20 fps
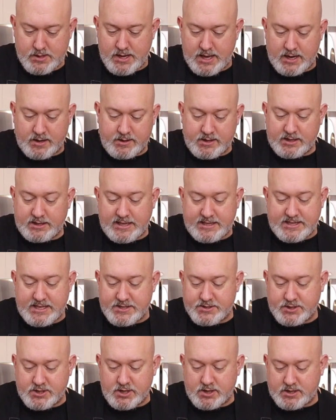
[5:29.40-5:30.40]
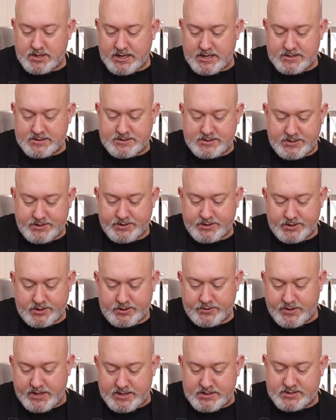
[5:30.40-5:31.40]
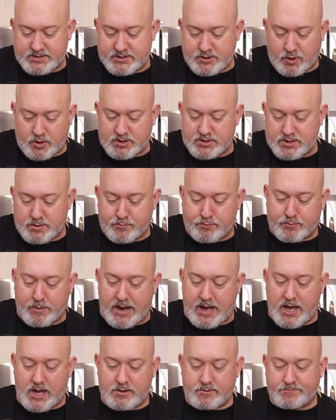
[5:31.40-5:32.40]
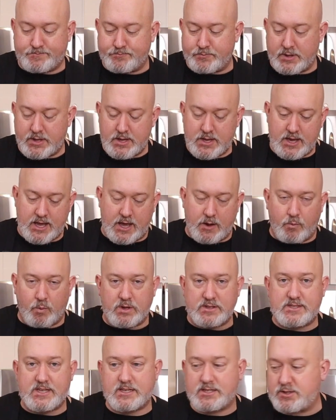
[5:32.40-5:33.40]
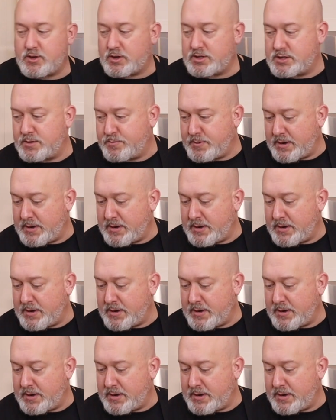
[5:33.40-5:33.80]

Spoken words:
And I'm gonna let these cook until they start to brown. And once they start to